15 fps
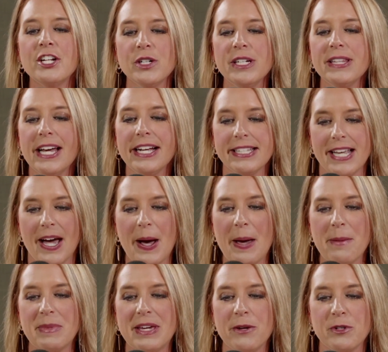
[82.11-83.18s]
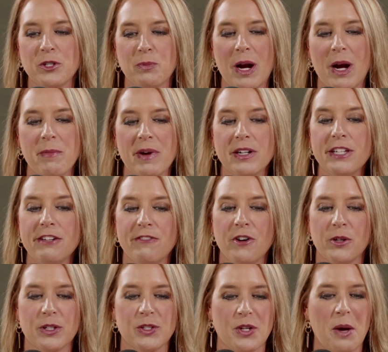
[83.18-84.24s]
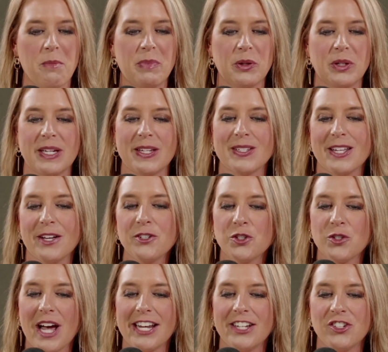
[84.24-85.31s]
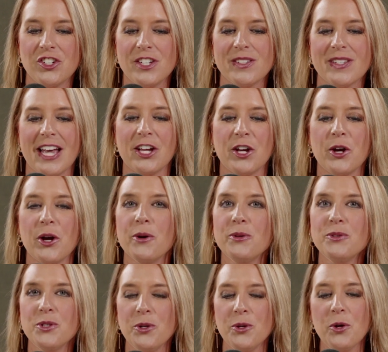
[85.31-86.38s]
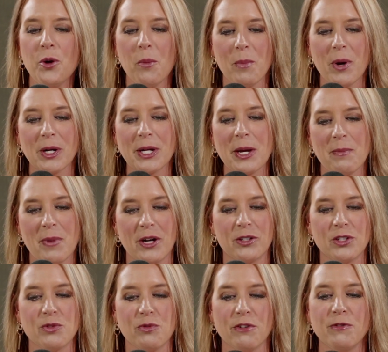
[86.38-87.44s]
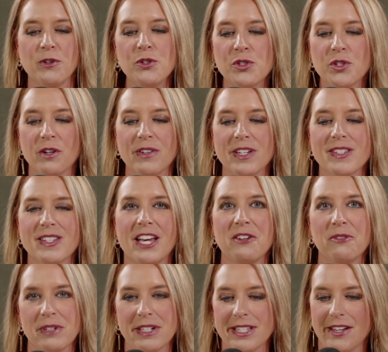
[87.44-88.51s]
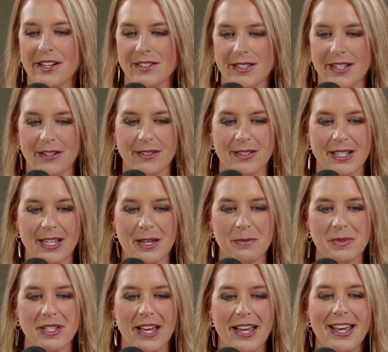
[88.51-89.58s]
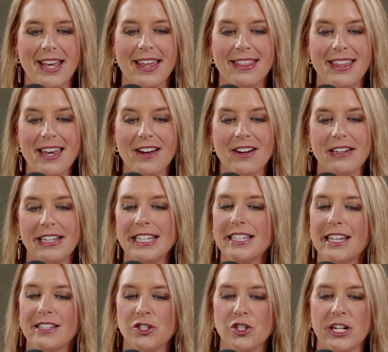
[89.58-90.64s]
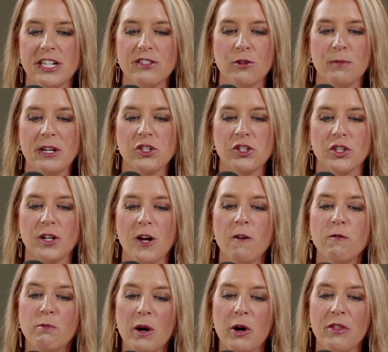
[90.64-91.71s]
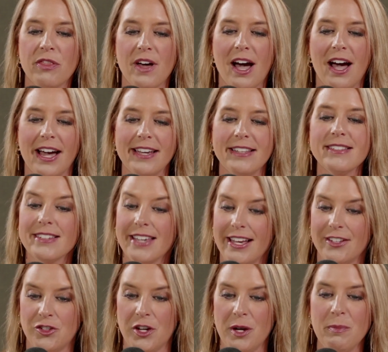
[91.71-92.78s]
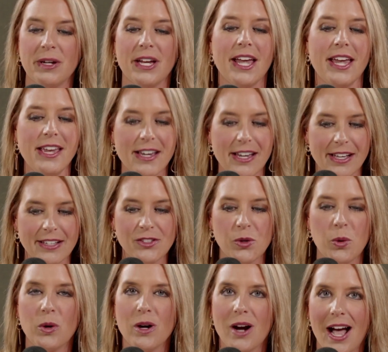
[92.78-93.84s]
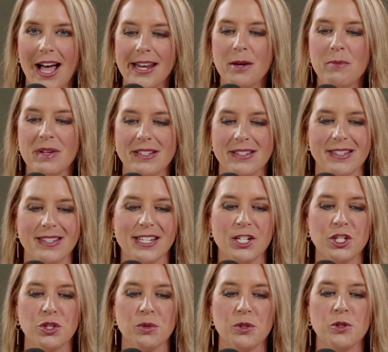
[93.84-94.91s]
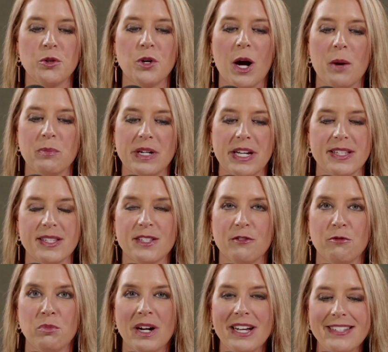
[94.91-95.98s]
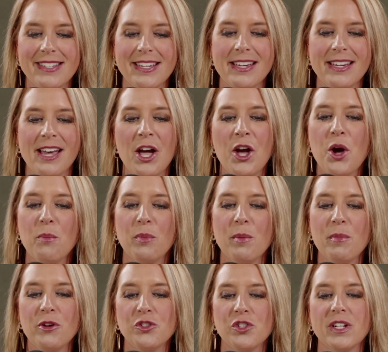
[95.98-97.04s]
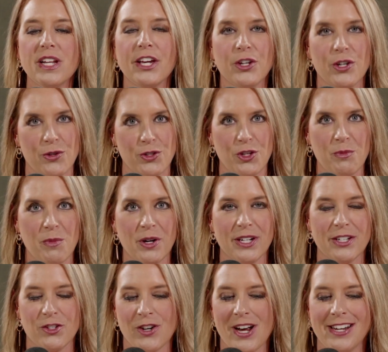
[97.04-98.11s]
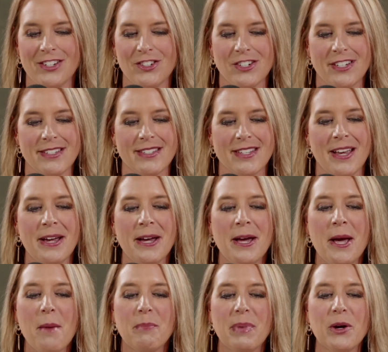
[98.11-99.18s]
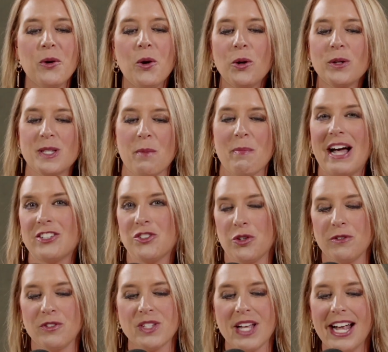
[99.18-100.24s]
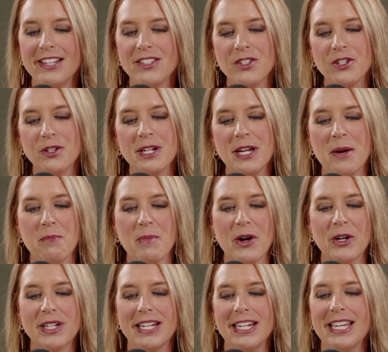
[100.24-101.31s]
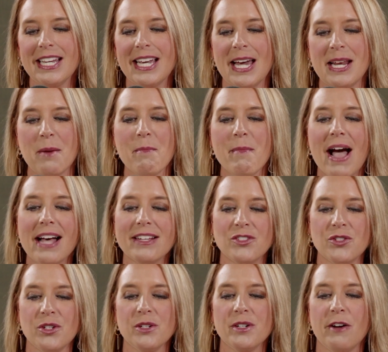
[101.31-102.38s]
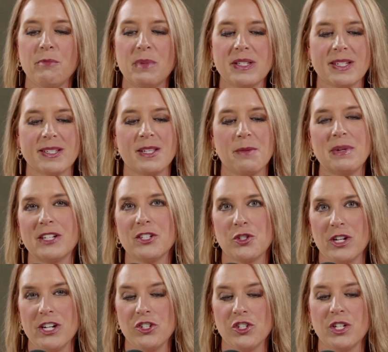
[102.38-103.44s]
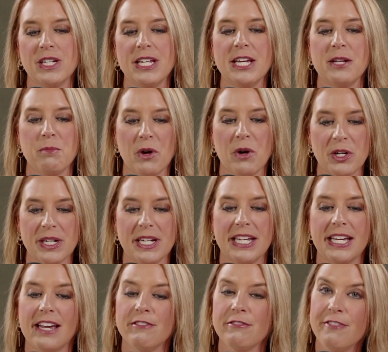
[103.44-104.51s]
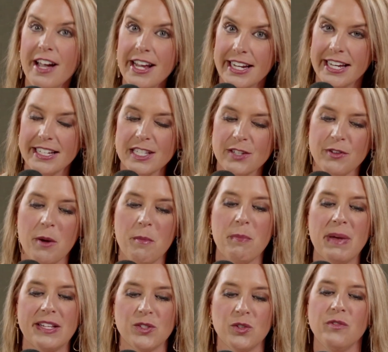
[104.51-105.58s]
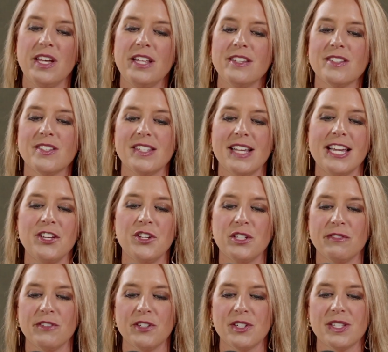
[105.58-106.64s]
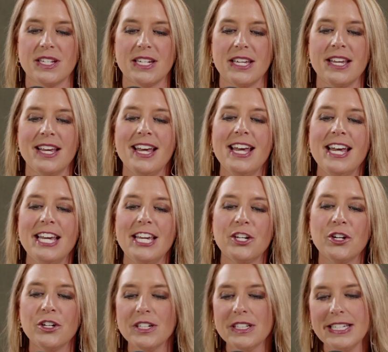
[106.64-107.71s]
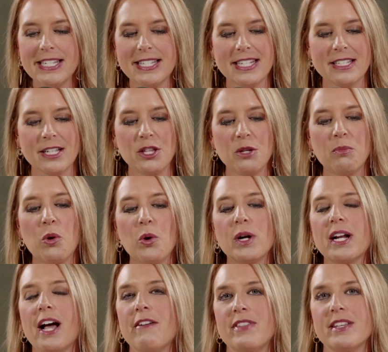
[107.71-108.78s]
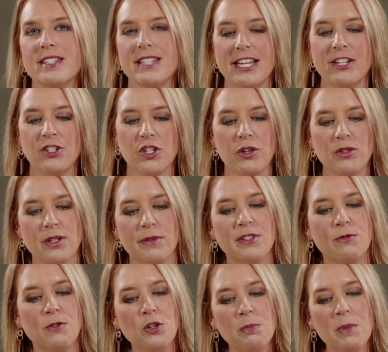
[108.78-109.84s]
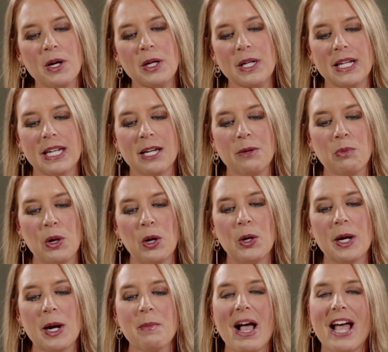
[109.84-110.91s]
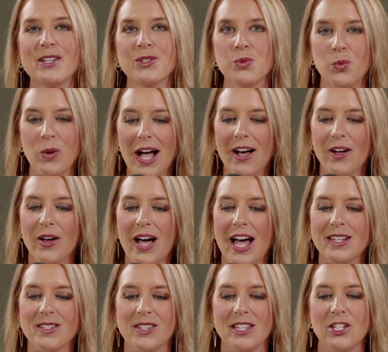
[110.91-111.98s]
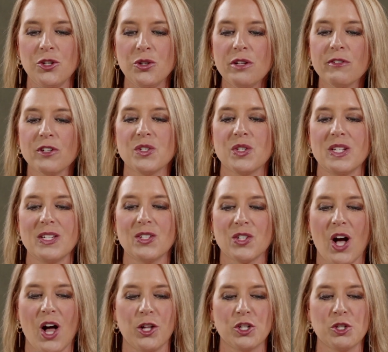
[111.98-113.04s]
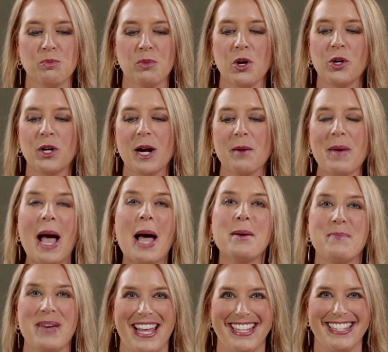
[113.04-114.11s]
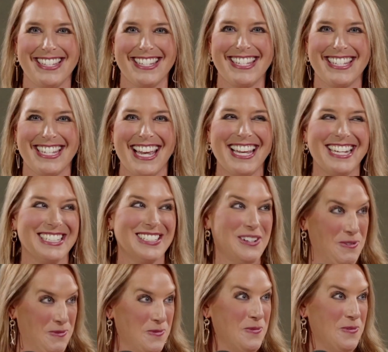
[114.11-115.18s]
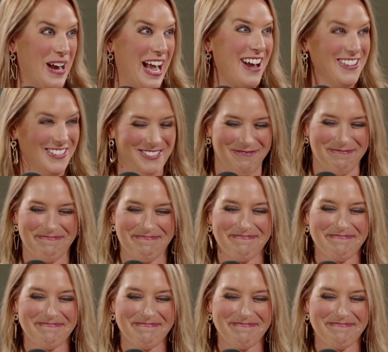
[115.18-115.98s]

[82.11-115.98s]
During that time, he was primarily focused on building sales strategies and go-to-market models for food service and retail sales teams. There, he led the transformation of both the Heinz Ketchup and or Ida businesses through comprehensive pricing, promotion, and go-to-market strategies. Bill holds a Bachelor of Science degree in marketing and a Master of Business Administration in Marketing and Finance from Pennsylvania State University. He currently sits on the board of the St. Joseph's Food Marketing Program as well as the University Scholars Program at Penn State. Wow.